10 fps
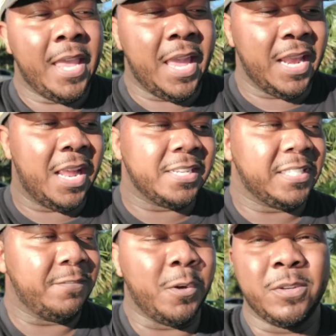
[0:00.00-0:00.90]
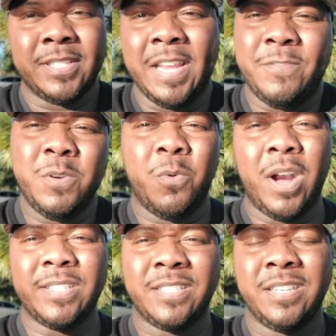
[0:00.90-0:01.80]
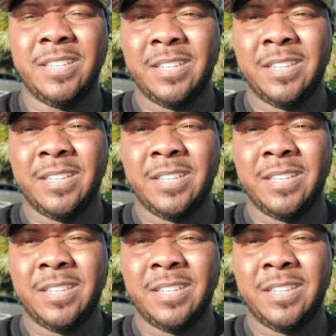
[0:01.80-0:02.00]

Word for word: And honestly, folks, if you watched